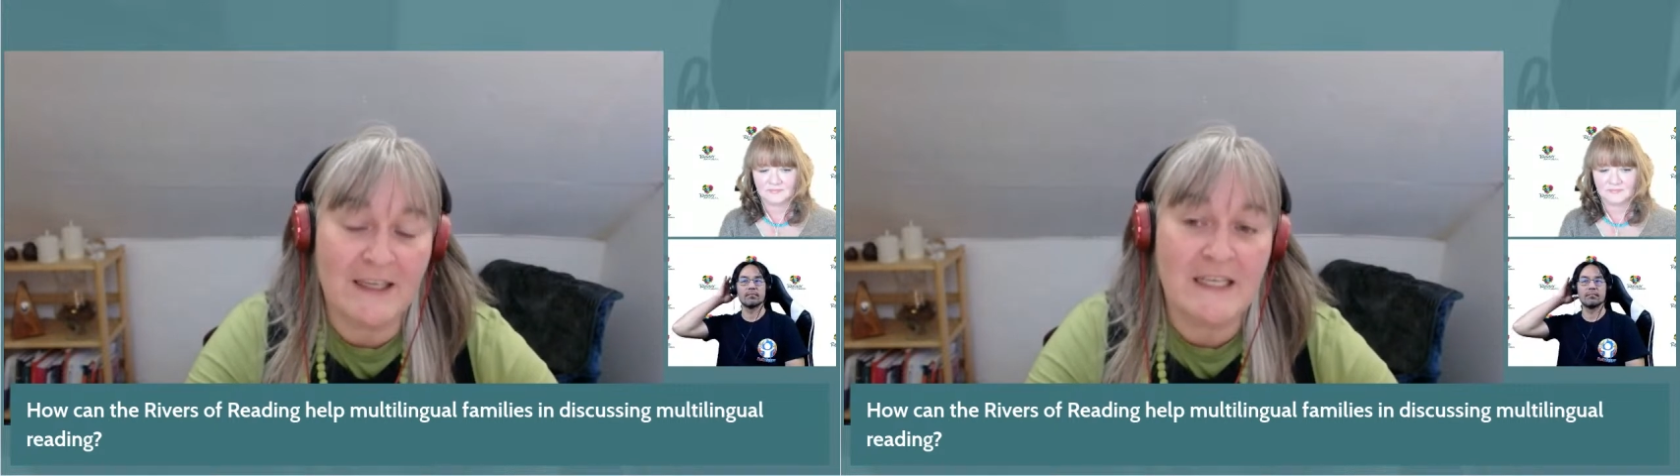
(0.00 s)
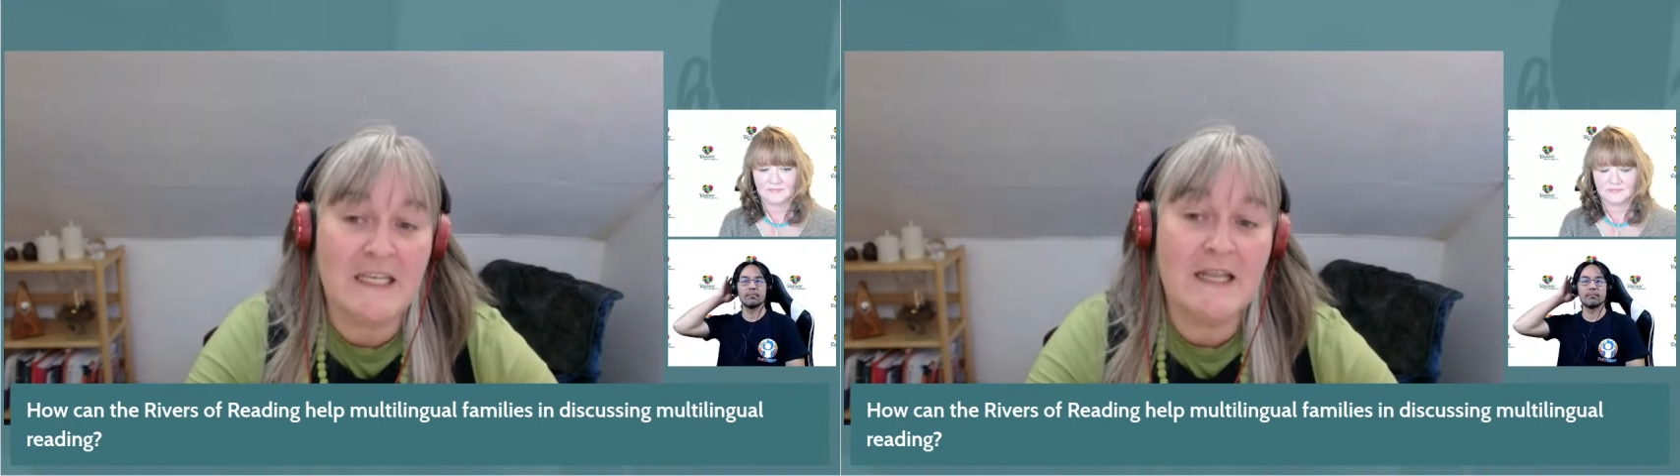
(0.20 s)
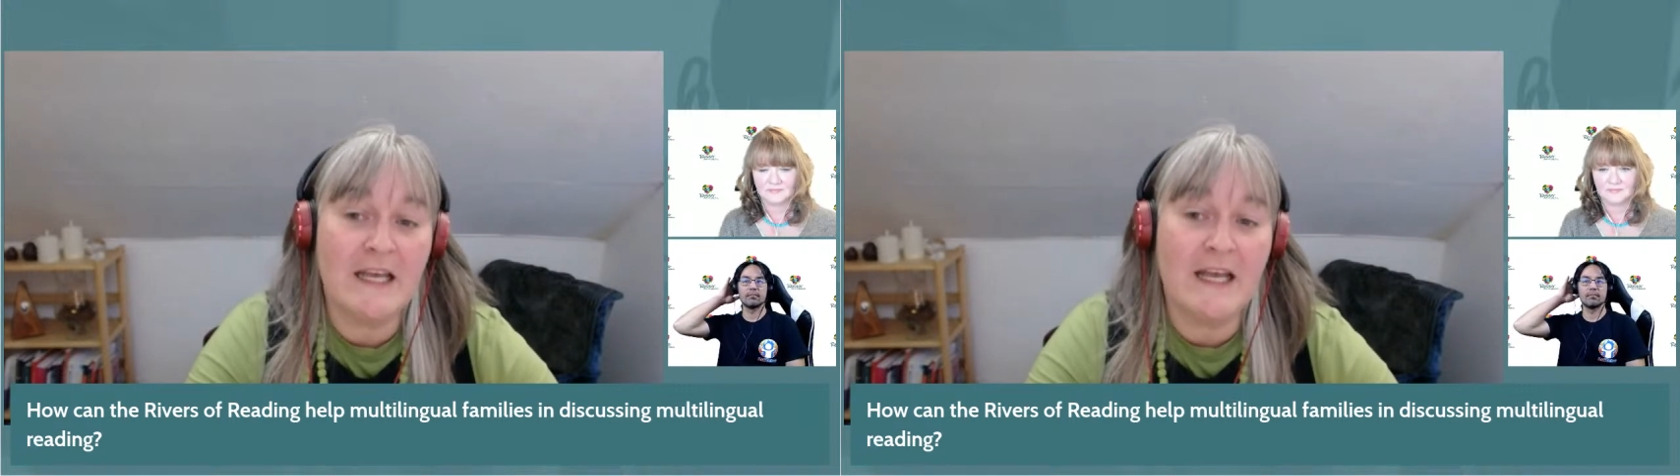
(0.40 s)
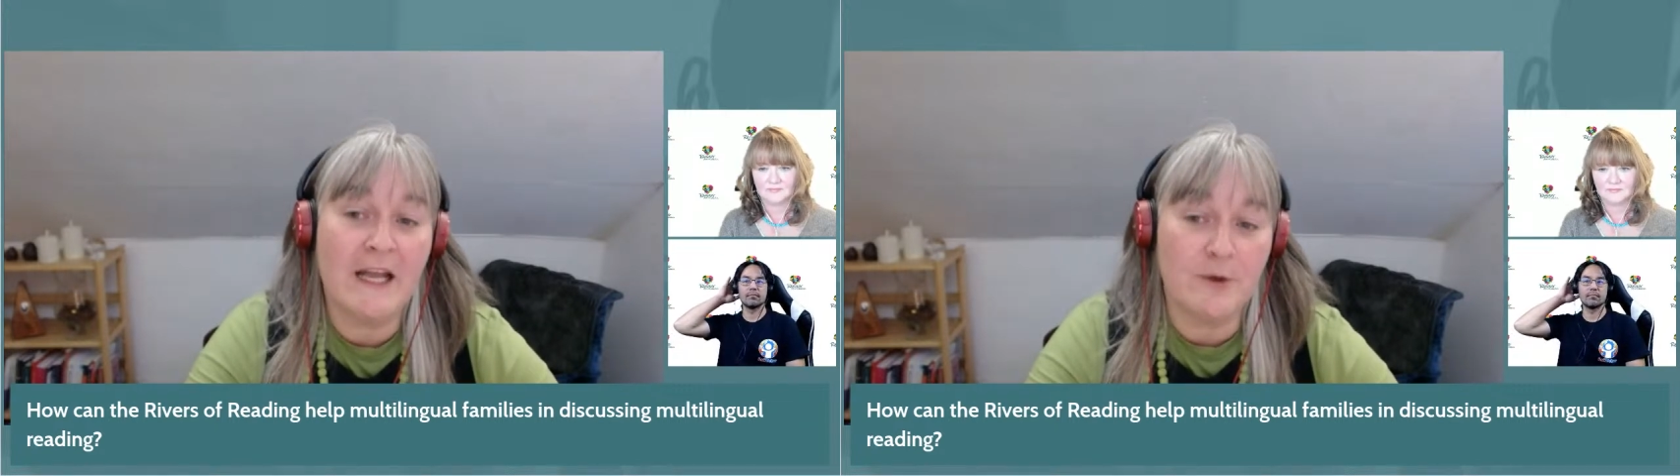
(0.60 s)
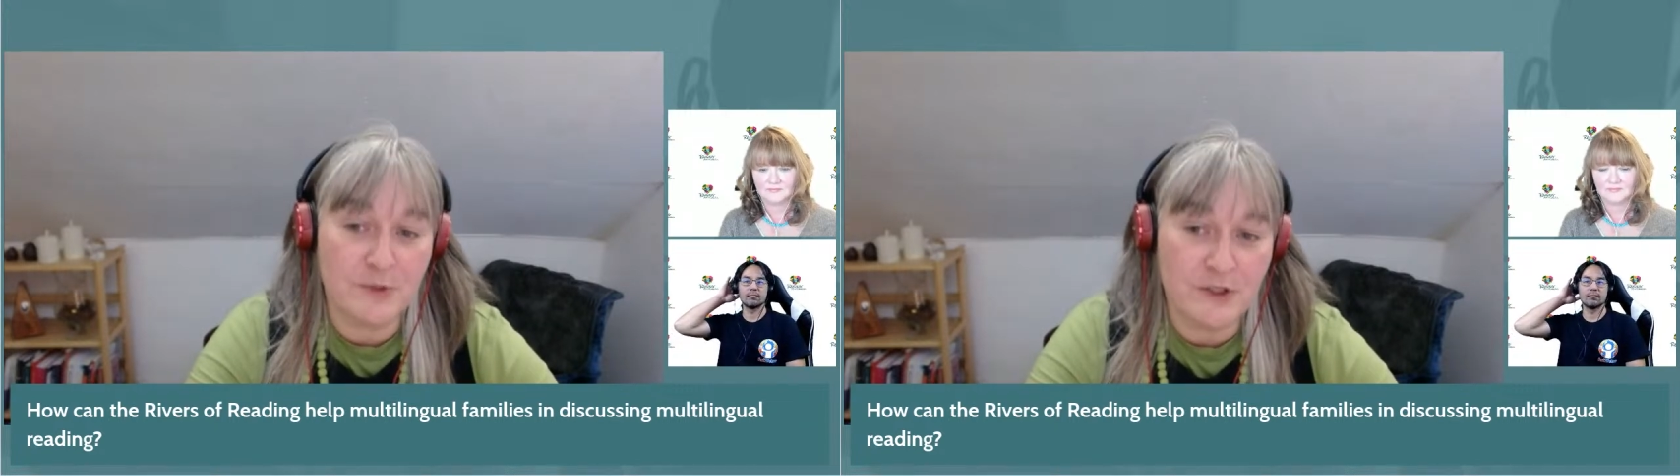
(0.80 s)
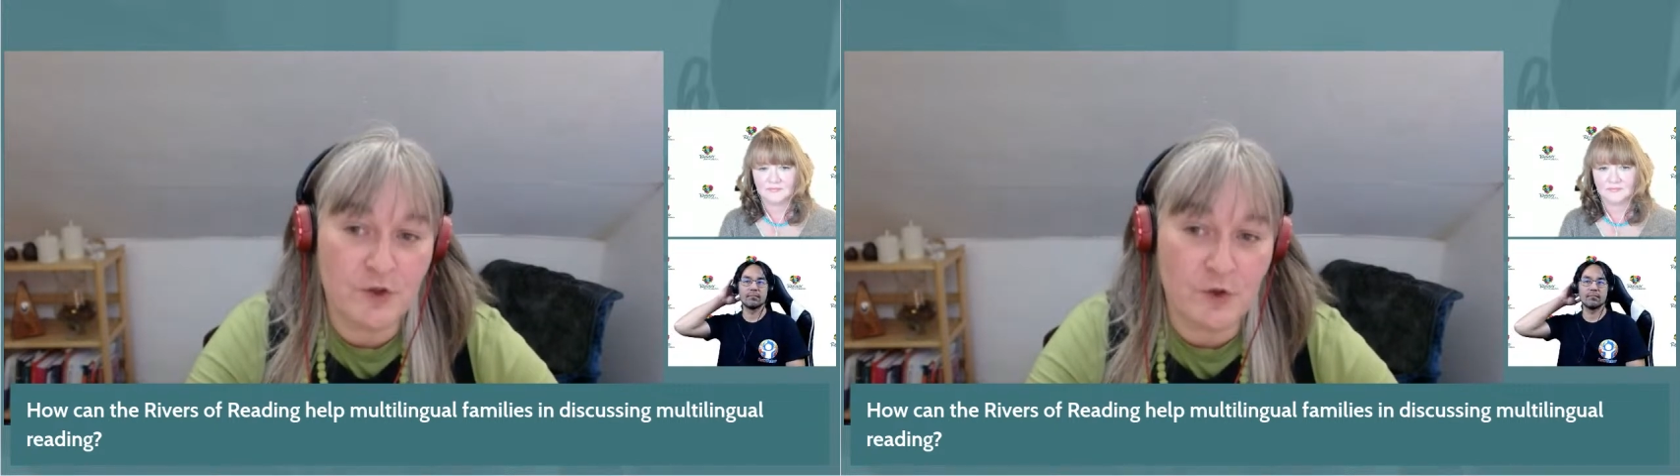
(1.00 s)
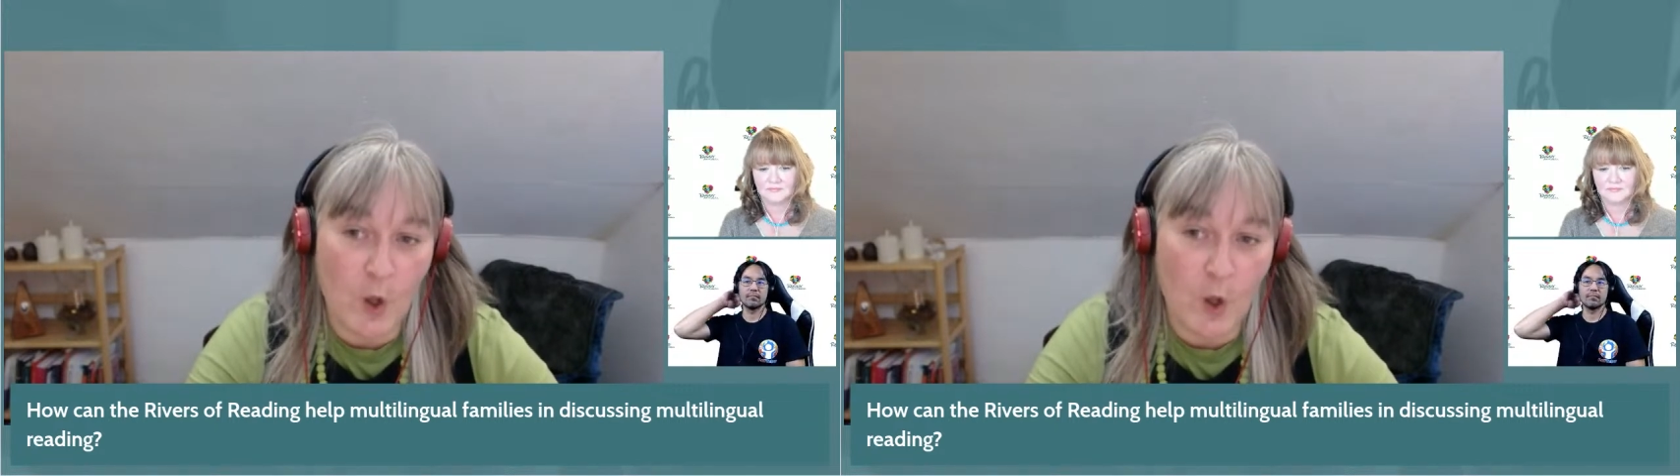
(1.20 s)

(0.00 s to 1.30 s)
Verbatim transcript: in their heritage or